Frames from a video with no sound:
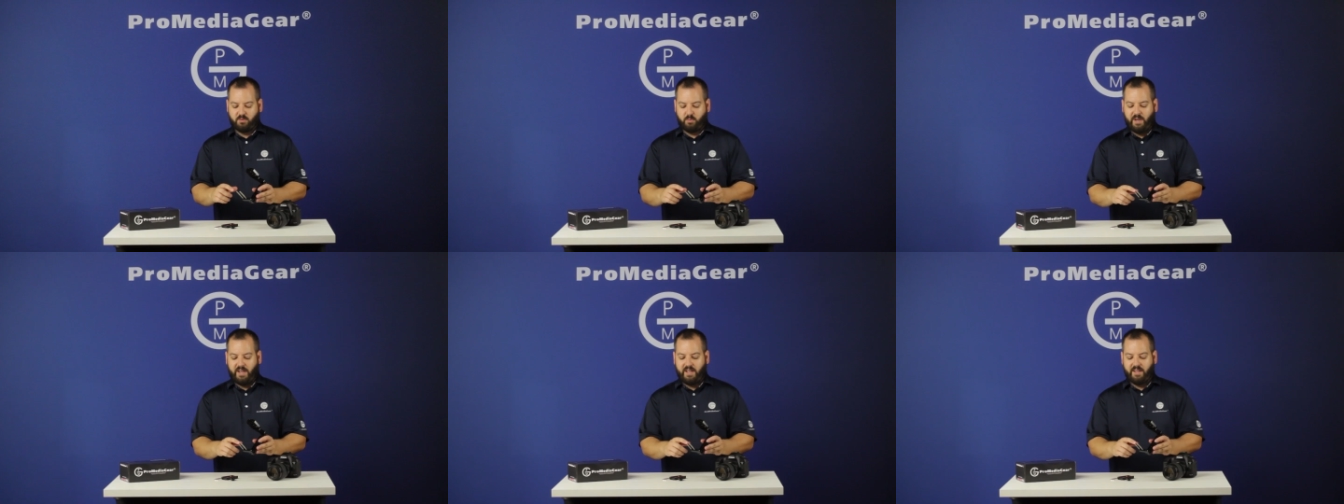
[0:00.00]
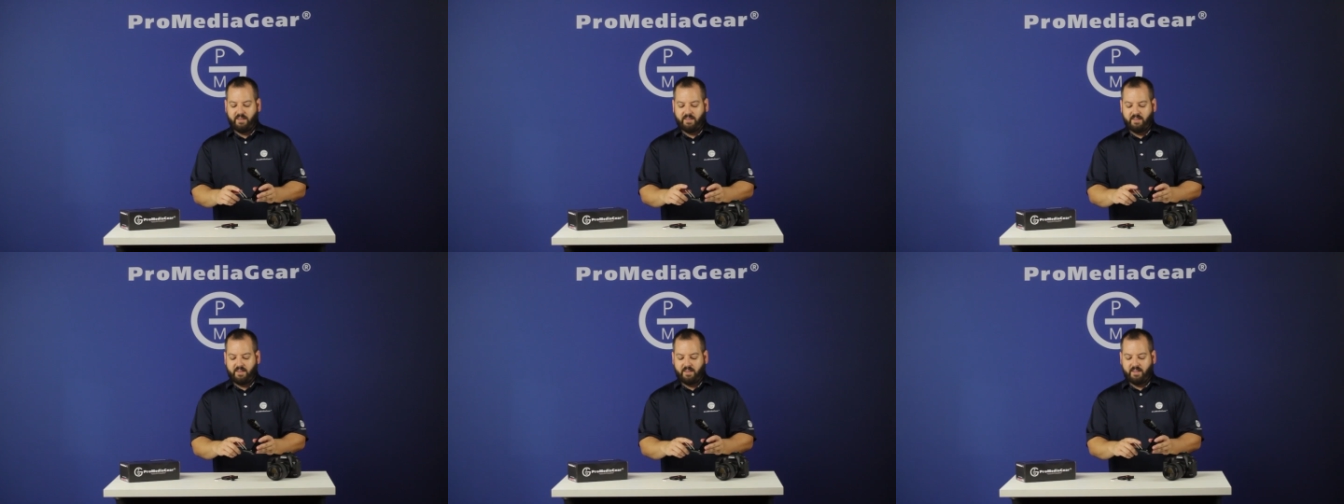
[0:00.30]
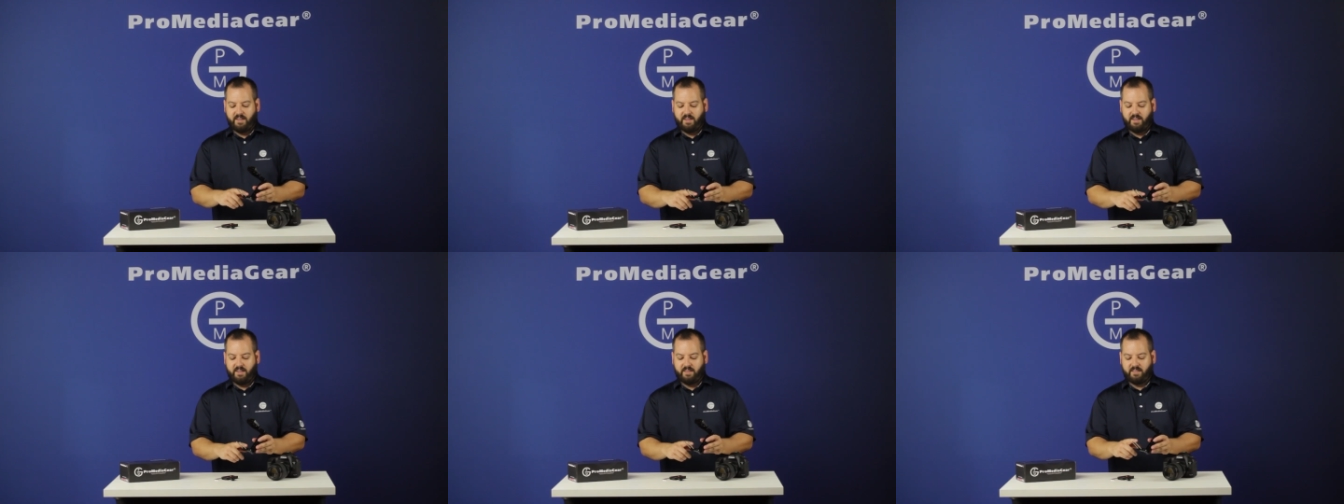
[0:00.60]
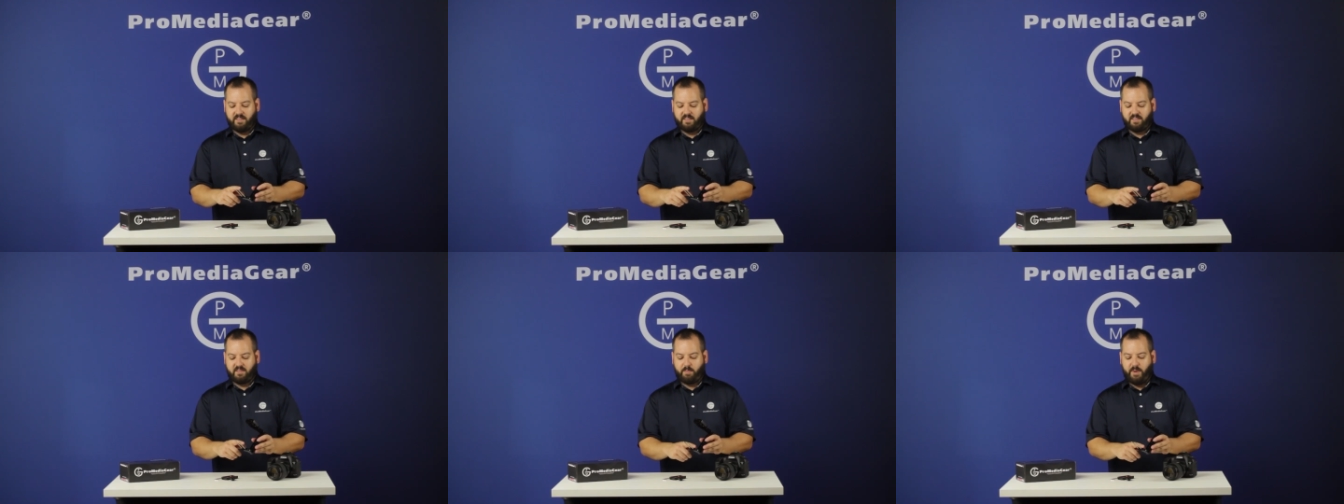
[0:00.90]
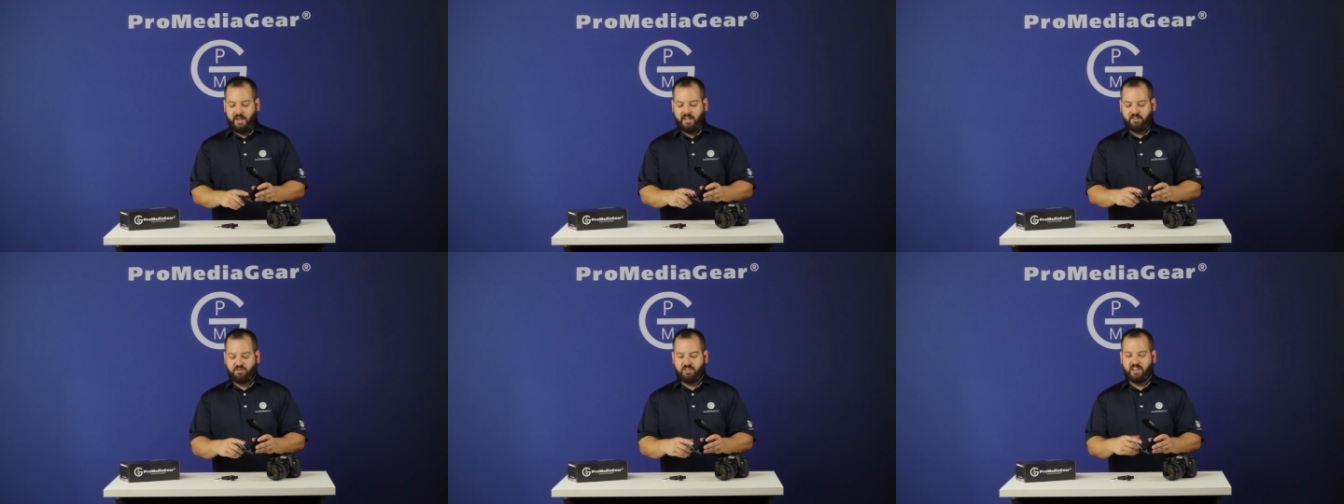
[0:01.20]
well as an
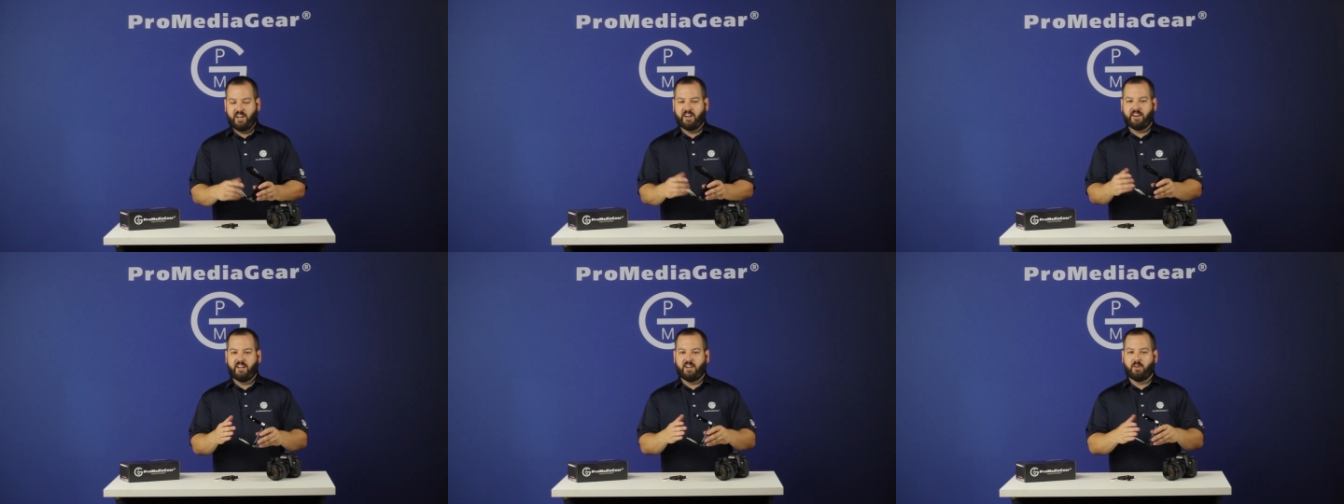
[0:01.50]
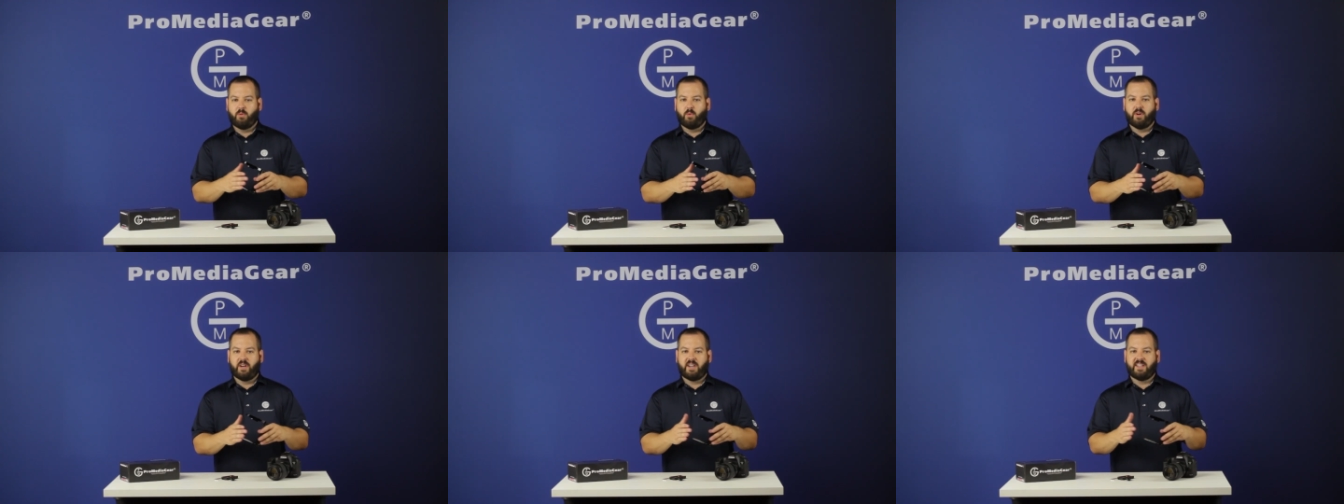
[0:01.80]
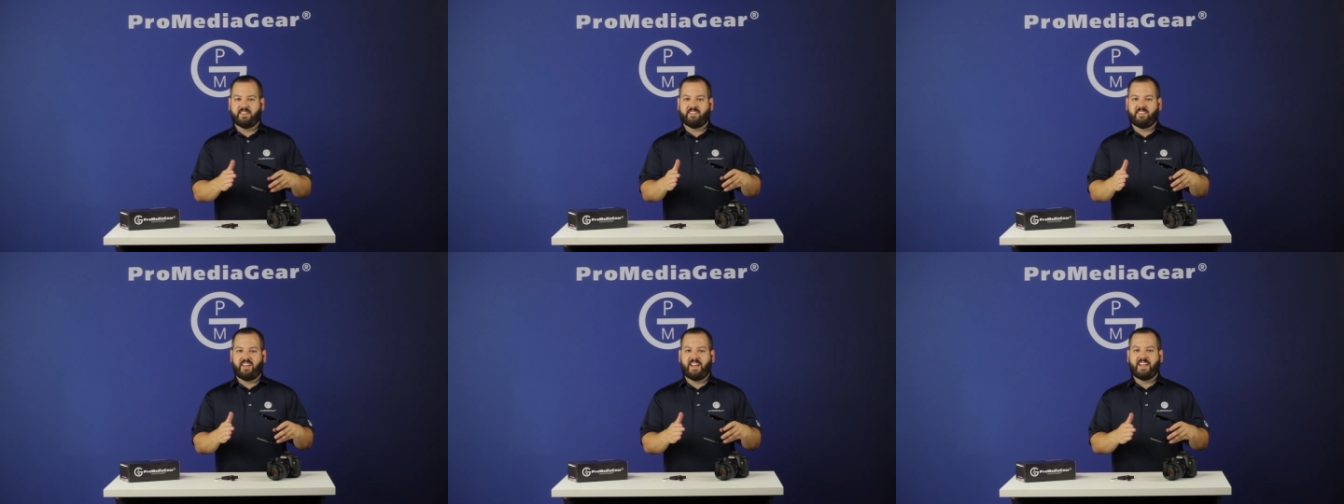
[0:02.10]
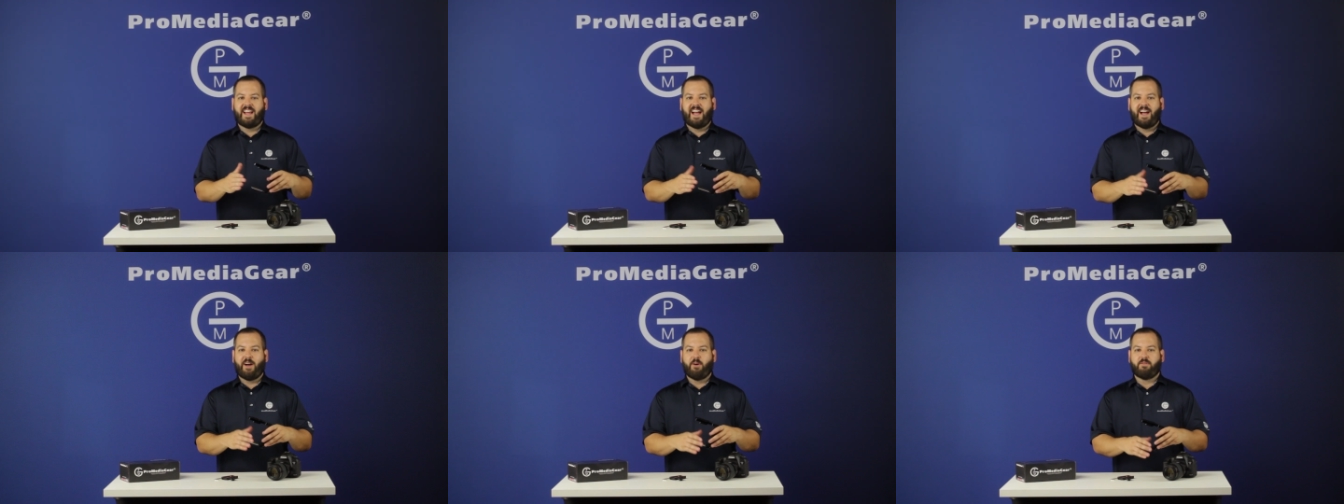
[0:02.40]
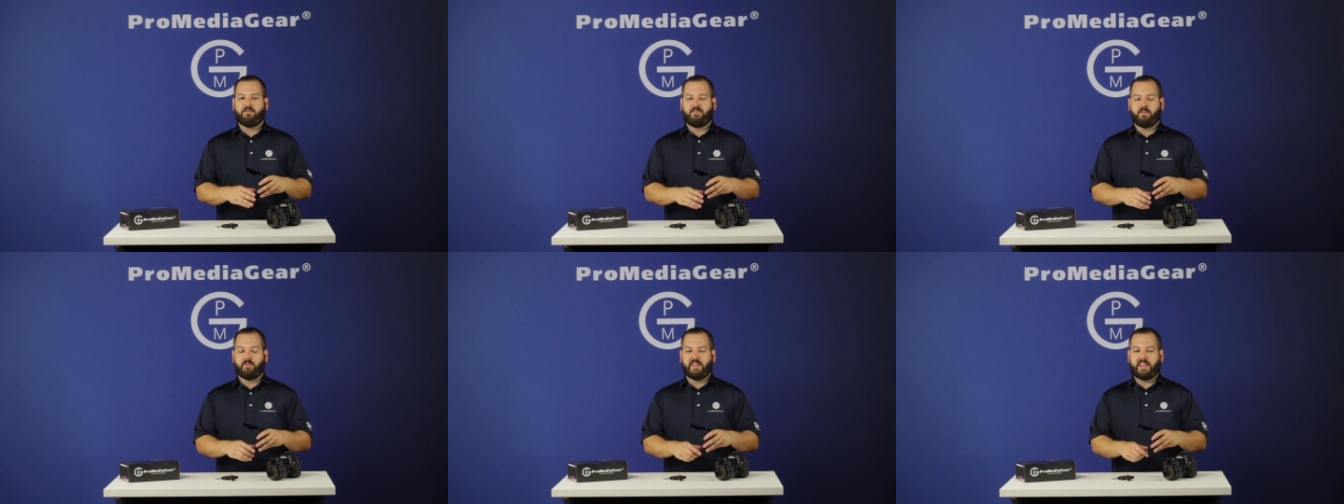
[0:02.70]
expansion area where it can slide
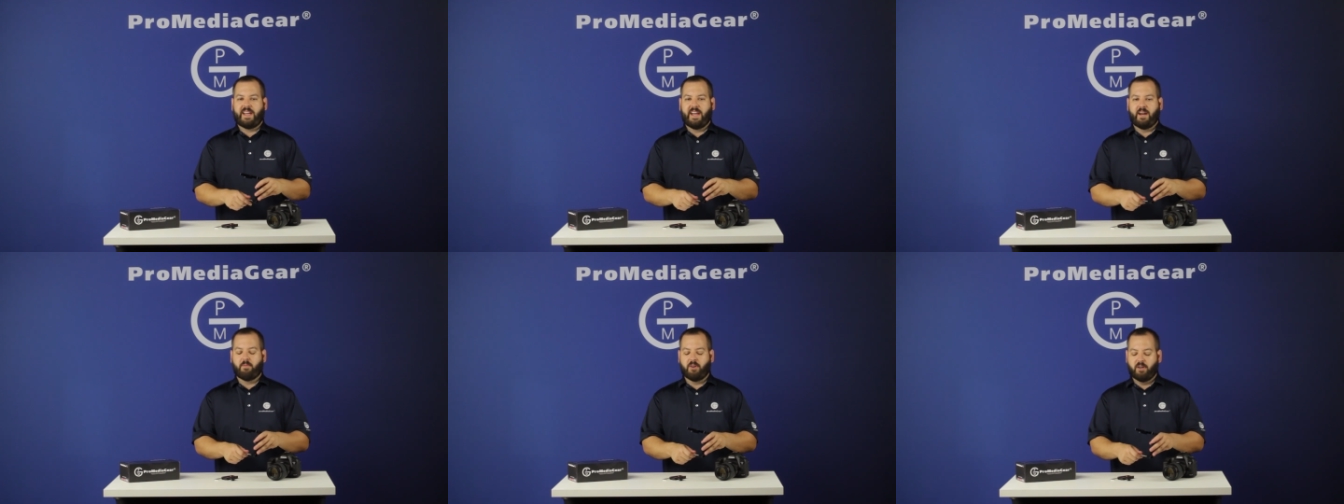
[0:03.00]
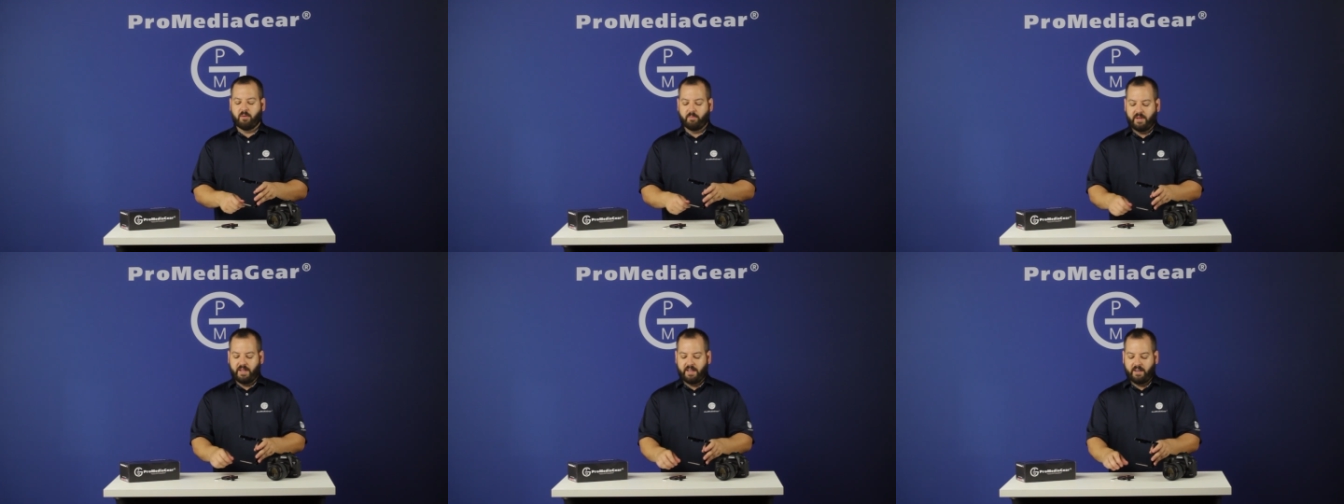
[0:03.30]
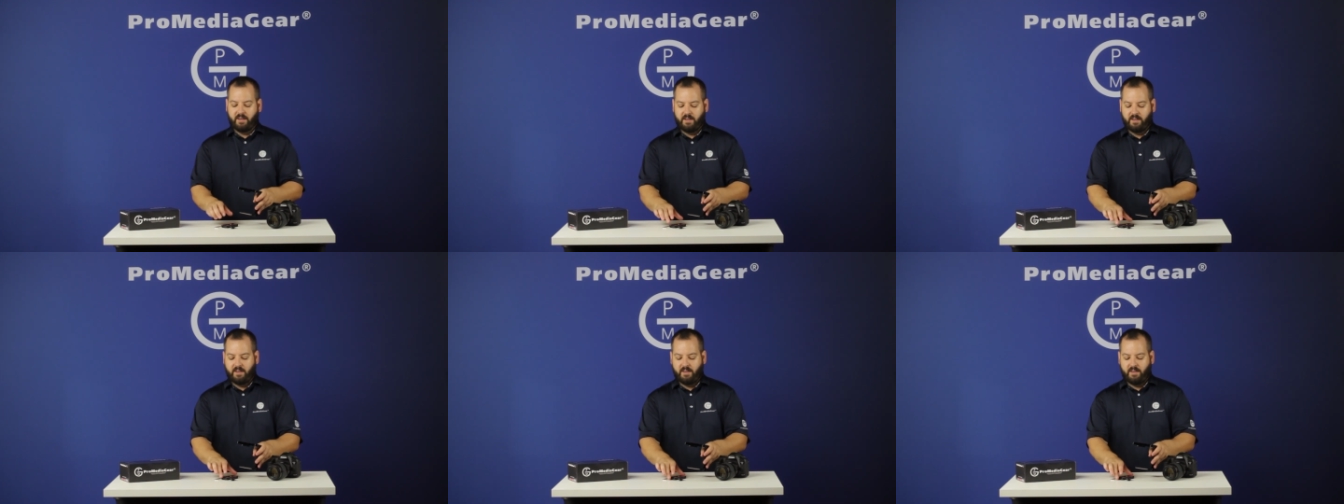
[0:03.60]
out from the camera a bit.